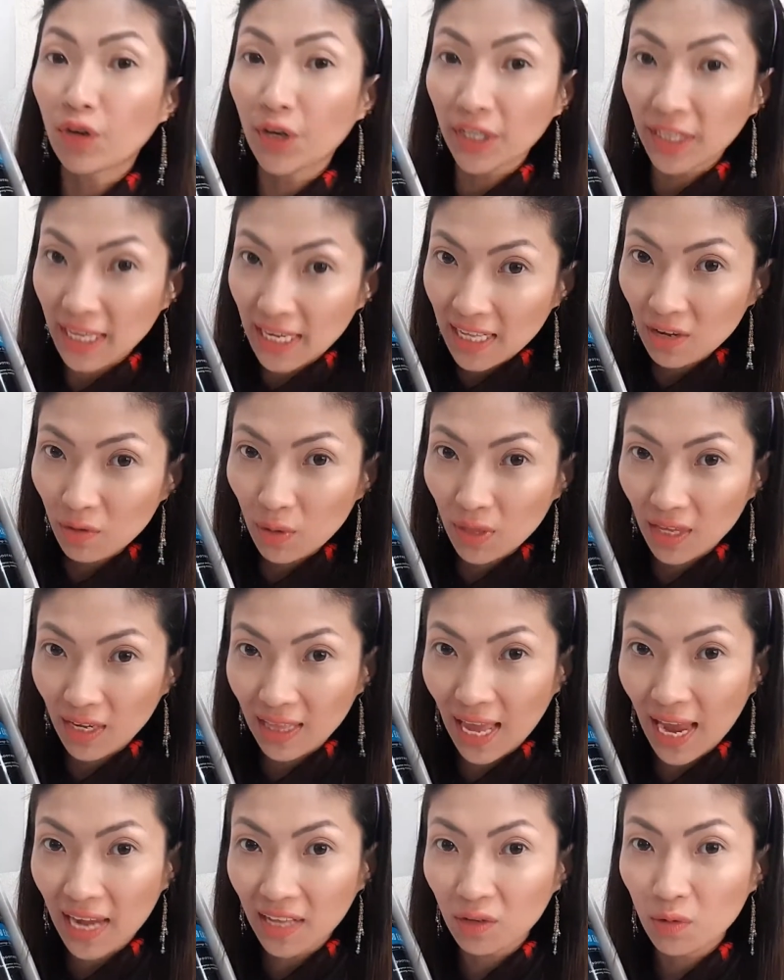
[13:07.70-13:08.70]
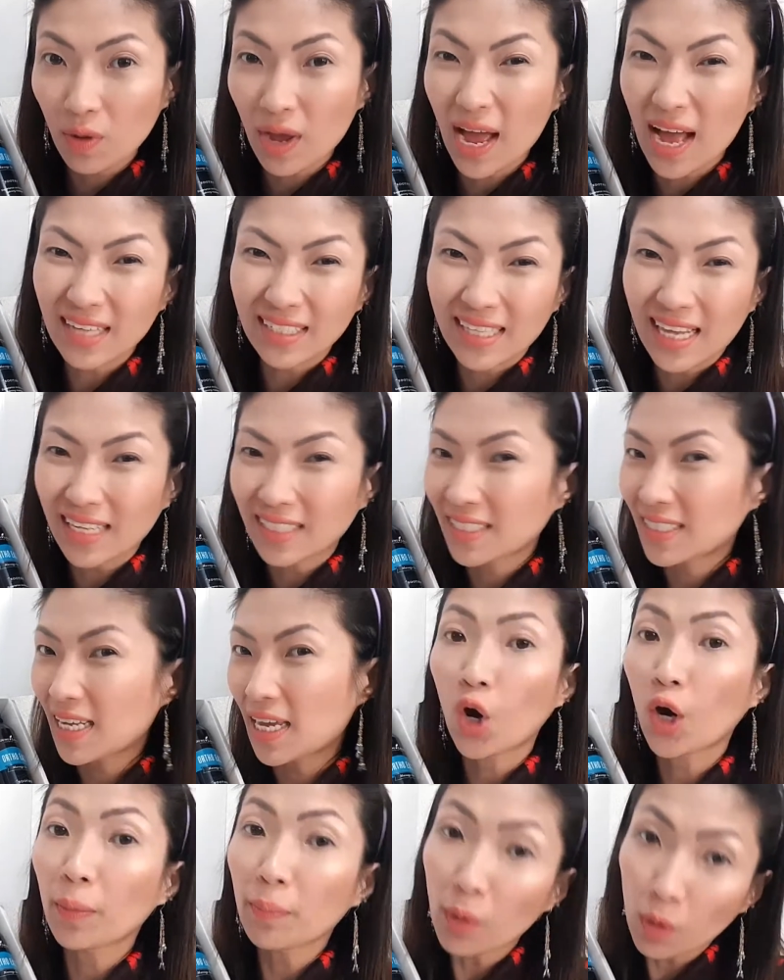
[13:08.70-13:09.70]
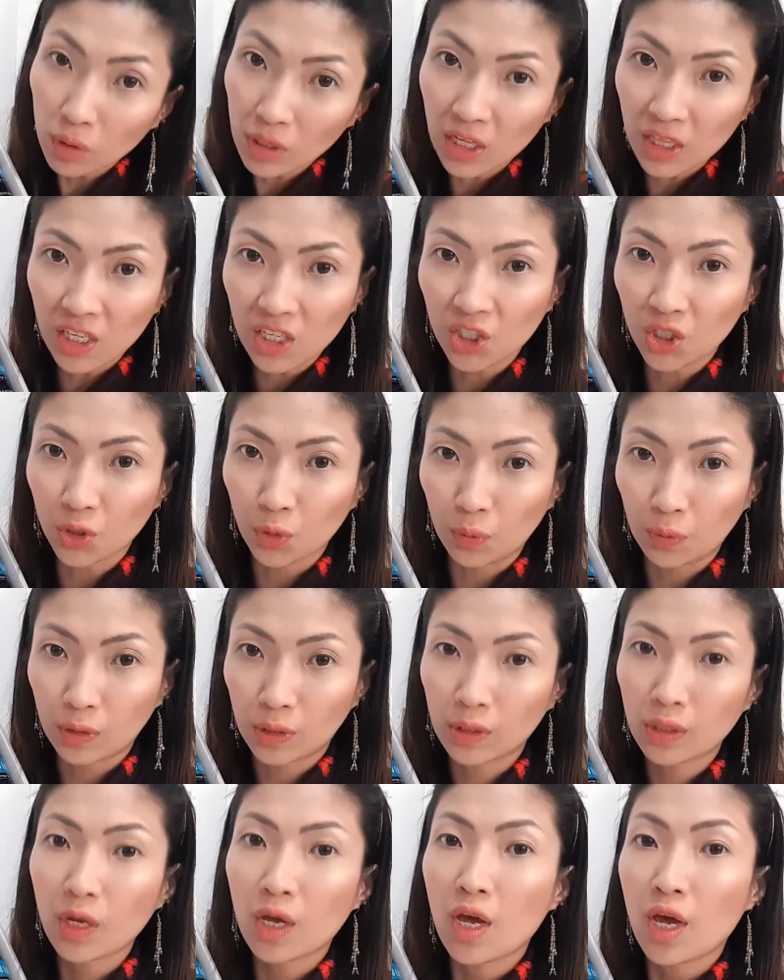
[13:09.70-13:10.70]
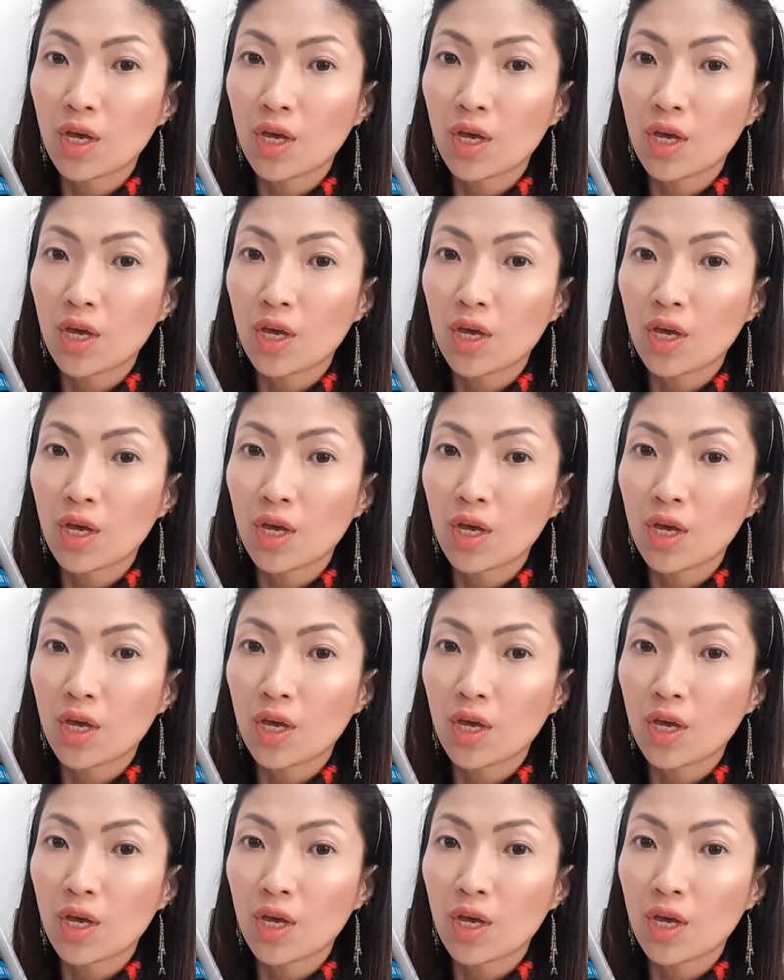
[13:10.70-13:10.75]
you're dealing with a client who has, let's say, hormonal issues,